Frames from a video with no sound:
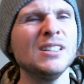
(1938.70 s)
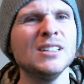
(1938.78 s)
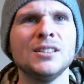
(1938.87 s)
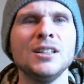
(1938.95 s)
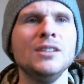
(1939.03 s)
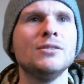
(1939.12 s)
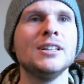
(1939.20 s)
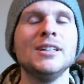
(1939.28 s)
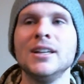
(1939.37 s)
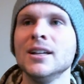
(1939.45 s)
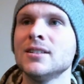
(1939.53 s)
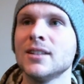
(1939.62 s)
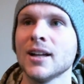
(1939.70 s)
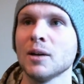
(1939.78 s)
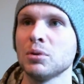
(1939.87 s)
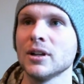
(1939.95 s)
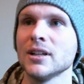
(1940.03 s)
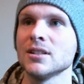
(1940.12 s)
to even get to that
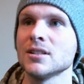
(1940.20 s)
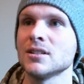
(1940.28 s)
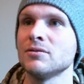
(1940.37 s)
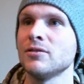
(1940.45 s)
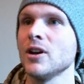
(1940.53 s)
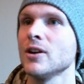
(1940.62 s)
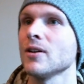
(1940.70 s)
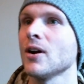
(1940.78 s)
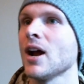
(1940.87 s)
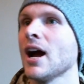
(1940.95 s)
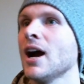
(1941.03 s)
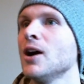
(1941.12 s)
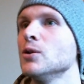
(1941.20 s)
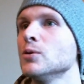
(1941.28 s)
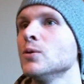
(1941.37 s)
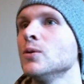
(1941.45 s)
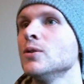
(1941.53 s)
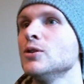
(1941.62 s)
place is to figure out how
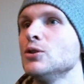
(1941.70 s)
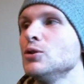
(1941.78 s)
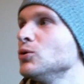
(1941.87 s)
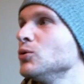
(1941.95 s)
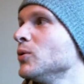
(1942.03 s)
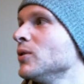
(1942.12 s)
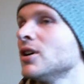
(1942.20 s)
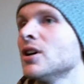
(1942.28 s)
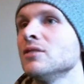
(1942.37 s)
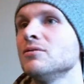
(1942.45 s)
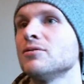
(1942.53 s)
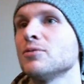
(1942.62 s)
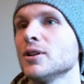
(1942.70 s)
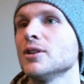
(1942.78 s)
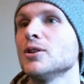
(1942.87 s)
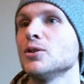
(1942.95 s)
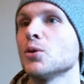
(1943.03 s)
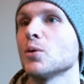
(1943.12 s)
do you confront
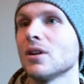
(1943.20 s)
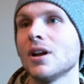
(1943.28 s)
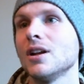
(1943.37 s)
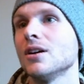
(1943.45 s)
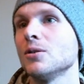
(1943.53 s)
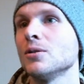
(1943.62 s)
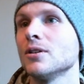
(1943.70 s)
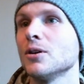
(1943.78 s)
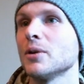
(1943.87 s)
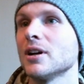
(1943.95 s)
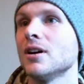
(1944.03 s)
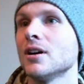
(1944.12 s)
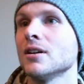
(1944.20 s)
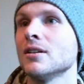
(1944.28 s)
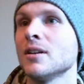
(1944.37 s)
the tornado going on.